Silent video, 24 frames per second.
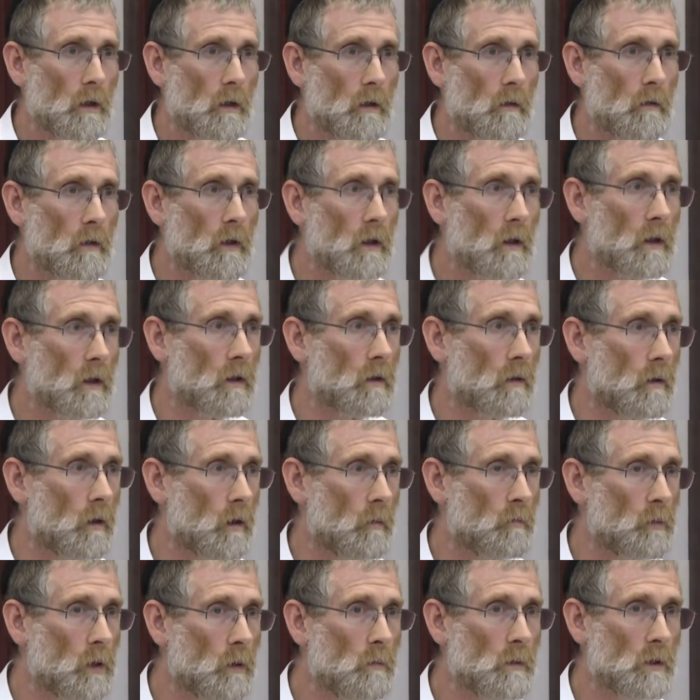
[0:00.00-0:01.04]
this
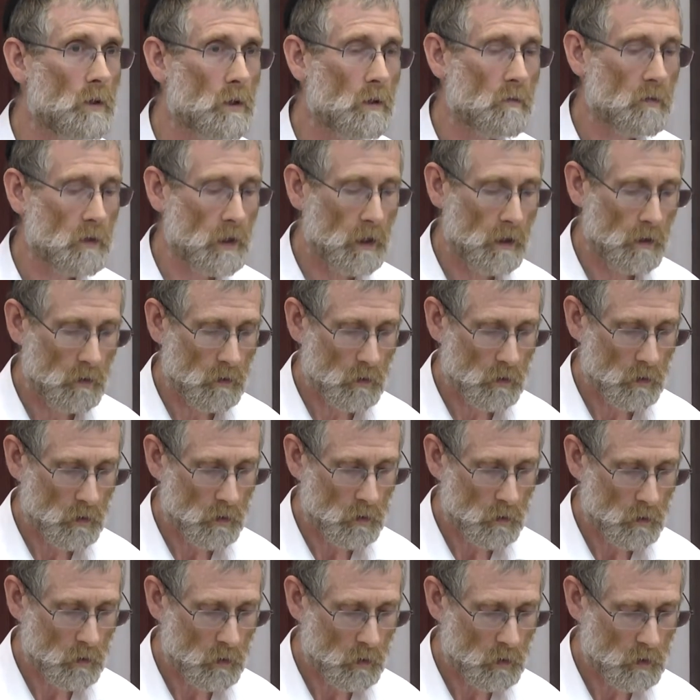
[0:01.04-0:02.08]
primitive
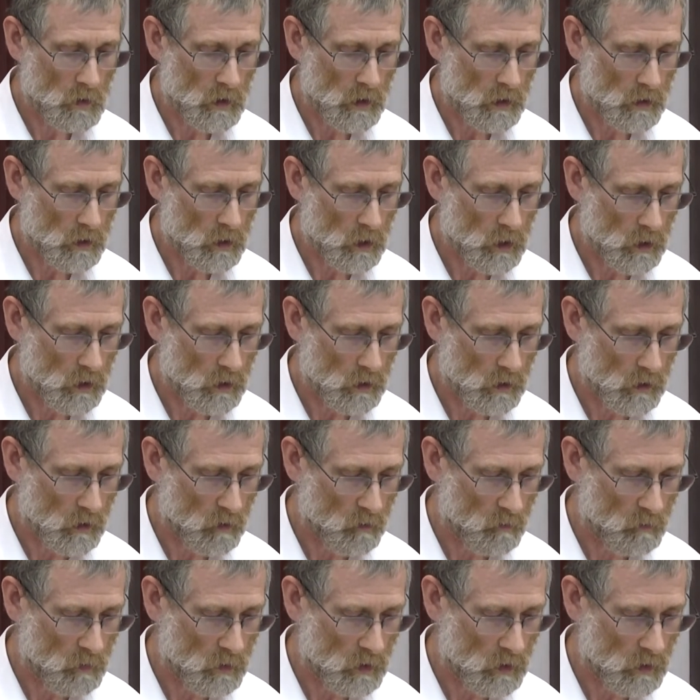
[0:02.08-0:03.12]
calendar could actually
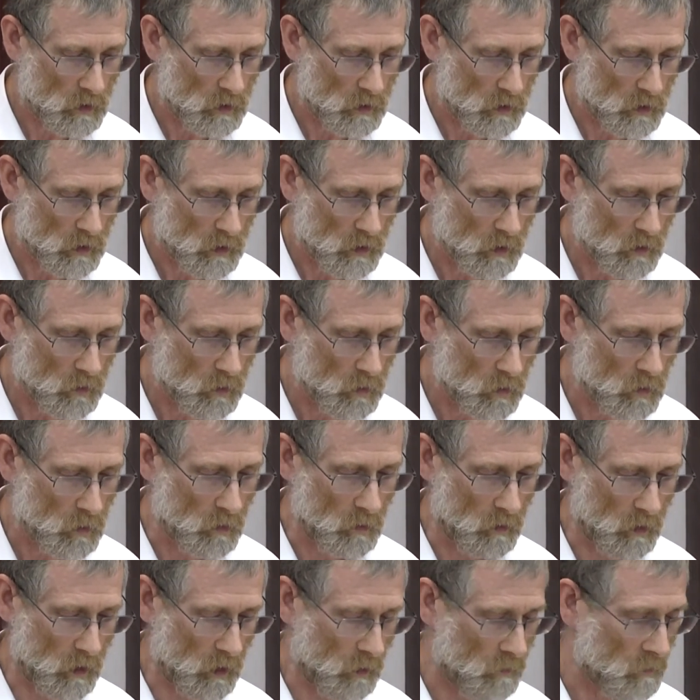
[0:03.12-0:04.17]
have been in
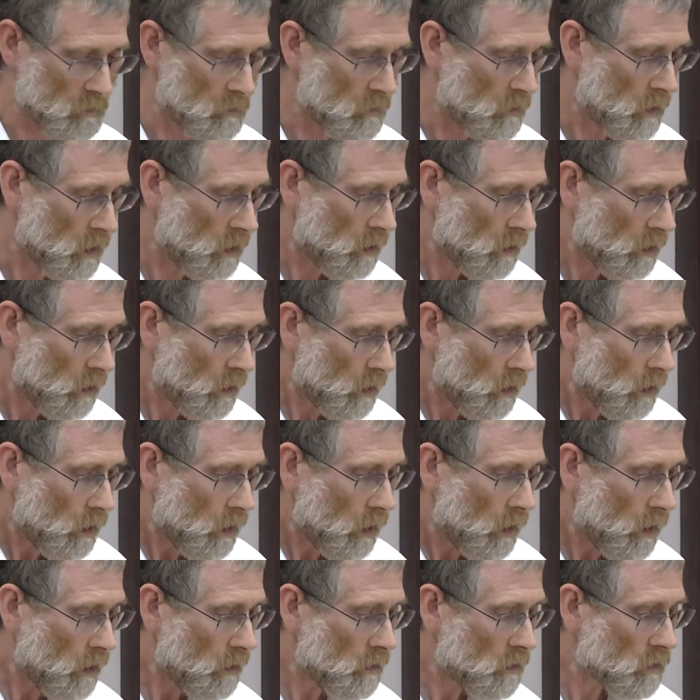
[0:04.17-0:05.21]
use.
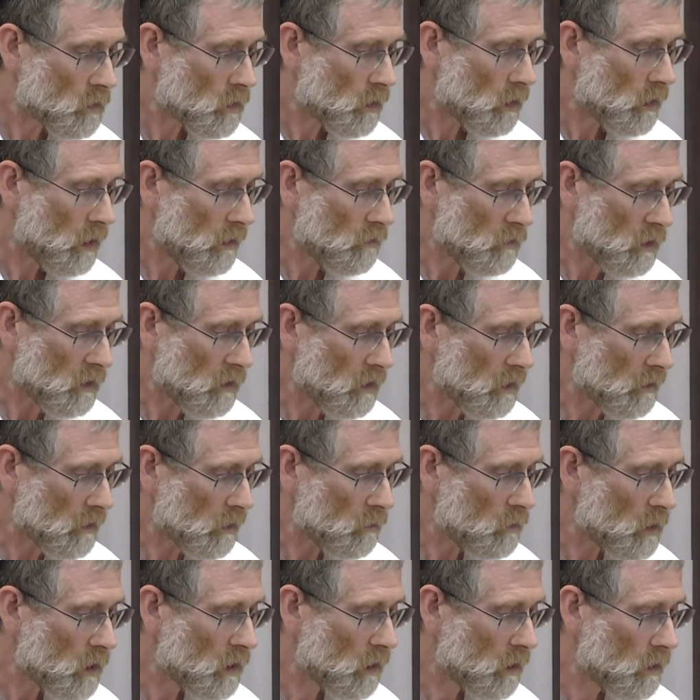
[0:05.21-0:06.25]
And everything that
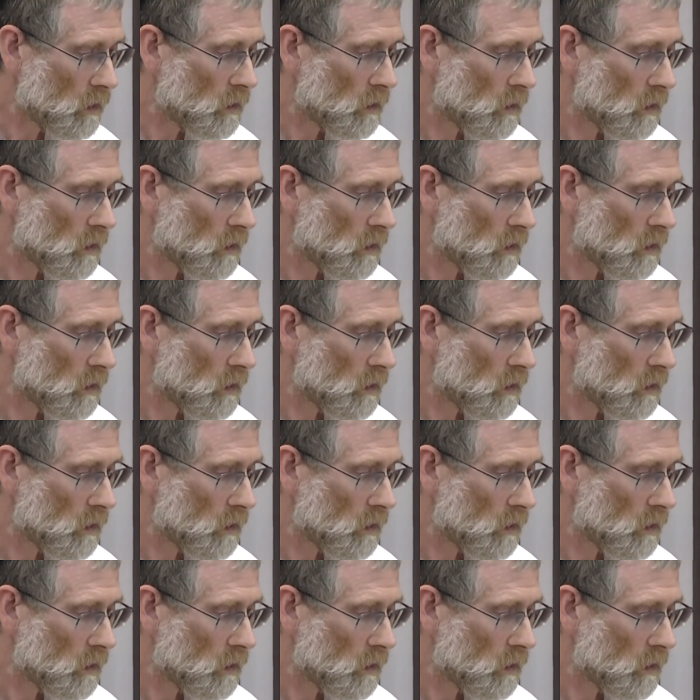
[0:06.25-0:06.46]
we see